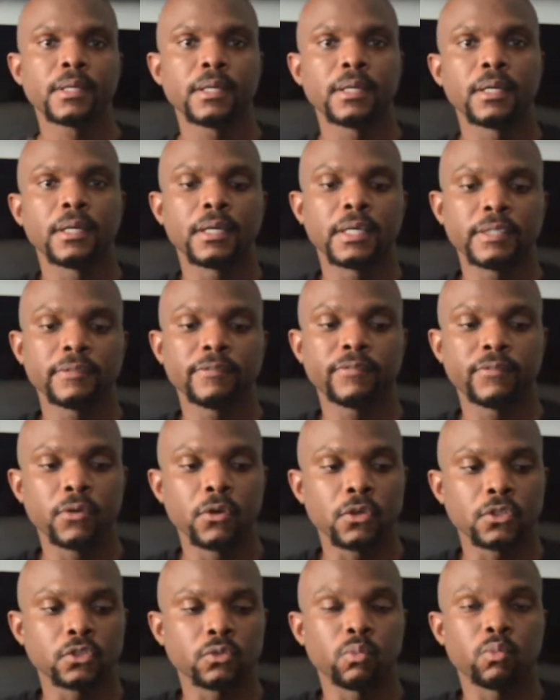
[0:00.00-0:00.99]
Alright
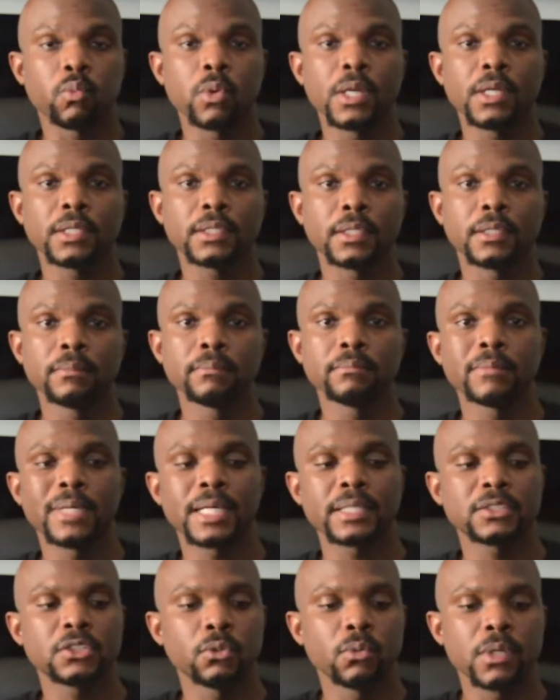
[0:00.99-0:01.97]
folks, welcome
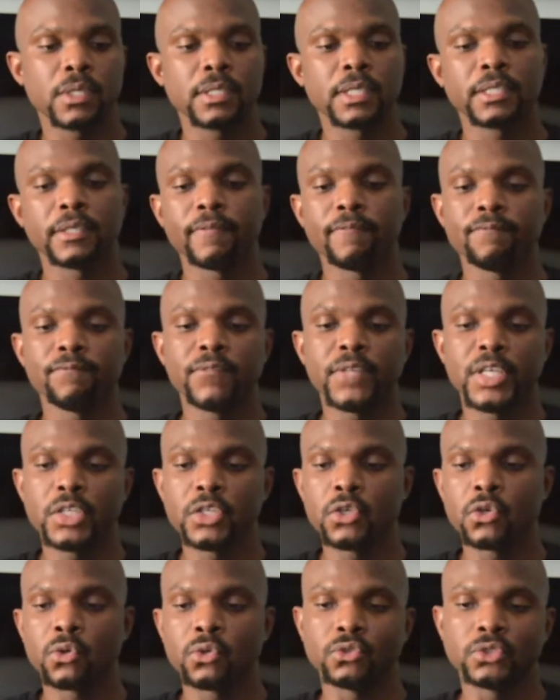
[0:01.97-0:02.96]
back to another
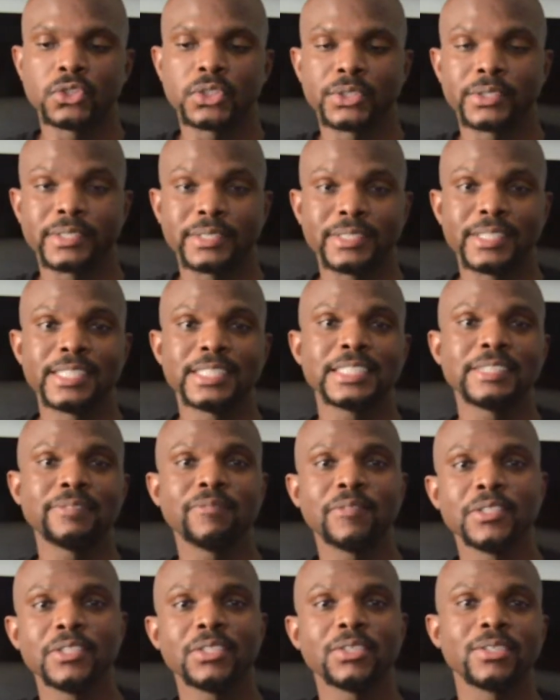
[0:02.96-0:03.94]
video. So this
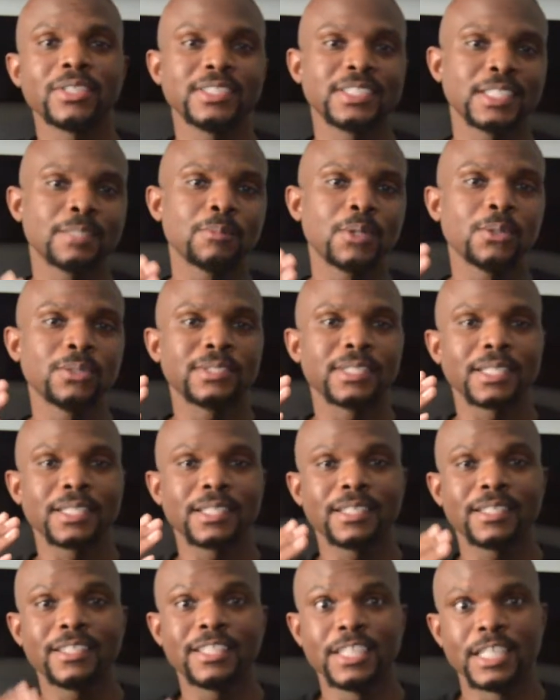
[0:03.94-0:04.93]
video is about a
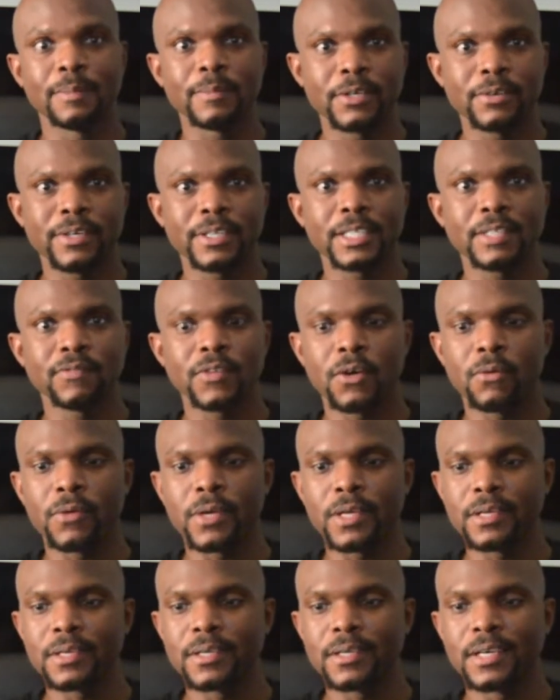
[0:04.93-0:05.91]
camera
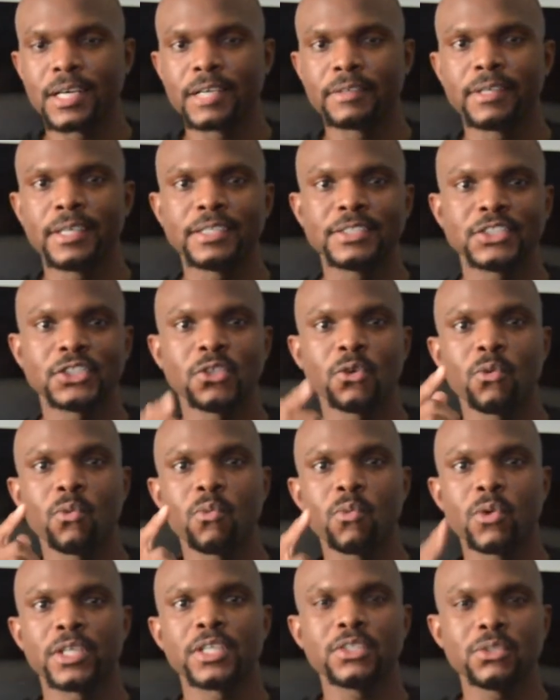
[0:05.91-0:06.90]
giveaway. Alright, so
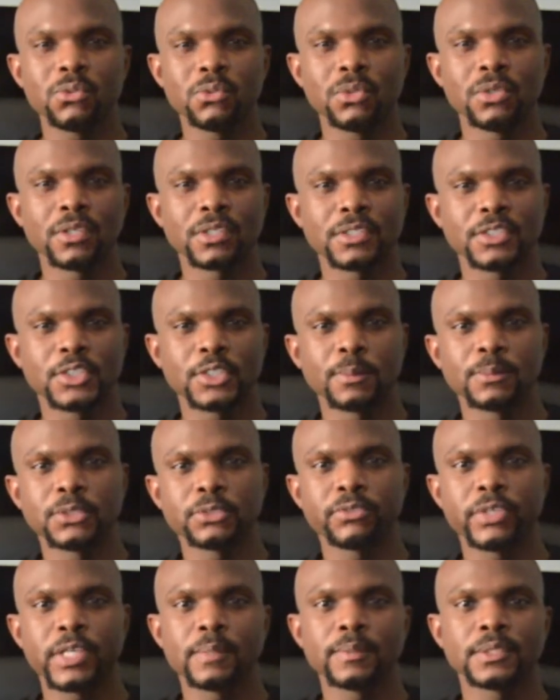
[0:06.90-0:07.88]
one of you lucky
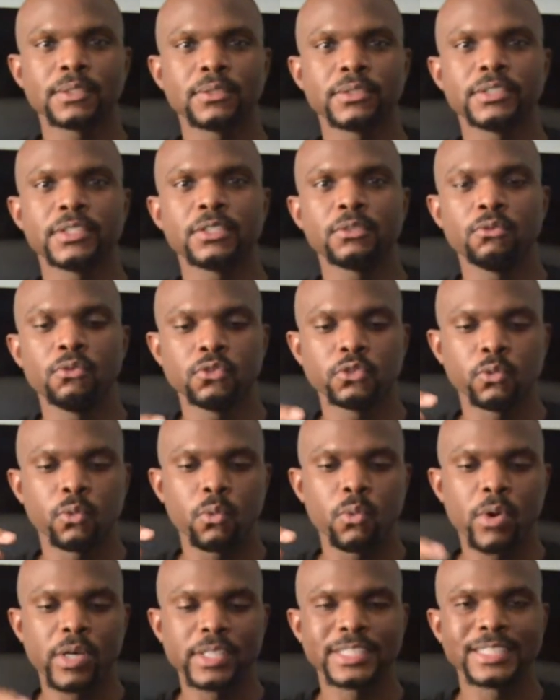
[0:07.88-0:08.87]
subscribers out there who's
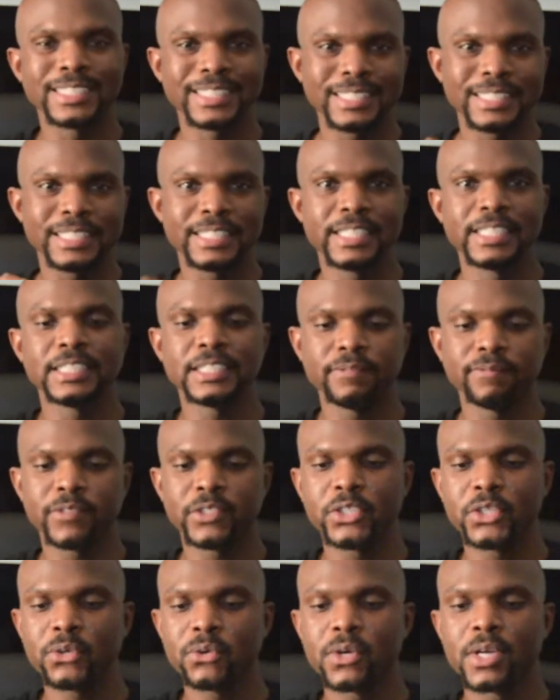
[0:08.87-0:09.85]
watching this
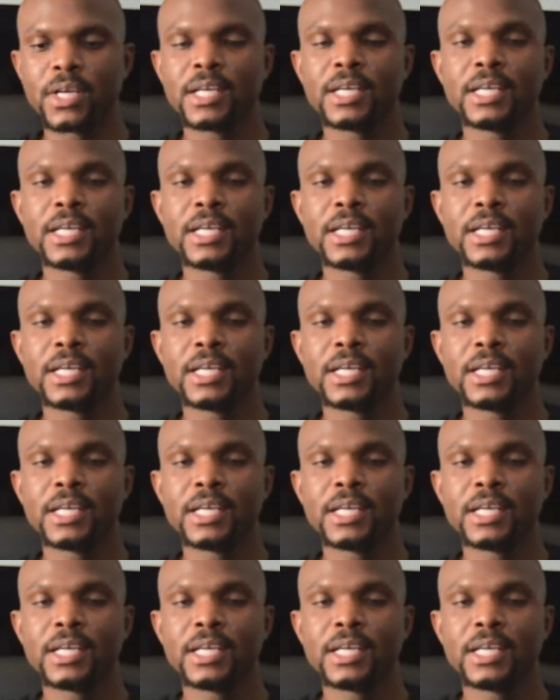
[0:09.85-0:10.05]
video